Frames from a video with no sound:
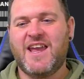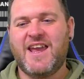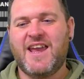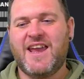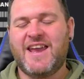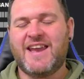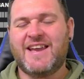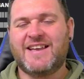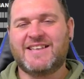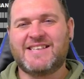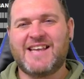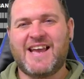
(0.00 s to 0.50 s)

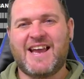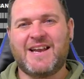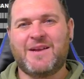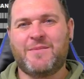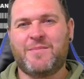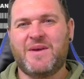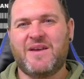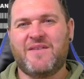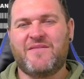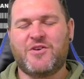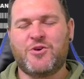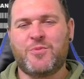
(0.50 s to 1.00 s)
He has had a
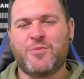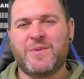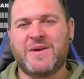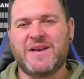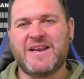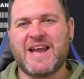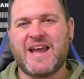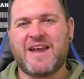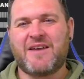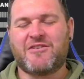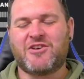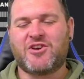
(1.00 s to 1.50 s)
bit of an up and
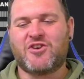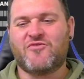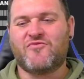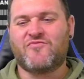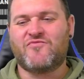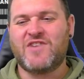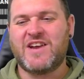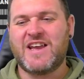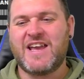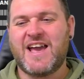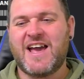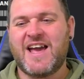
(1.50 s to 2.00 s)
down
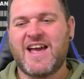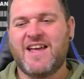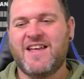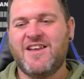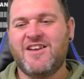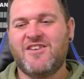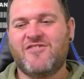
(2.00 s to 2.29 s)
career.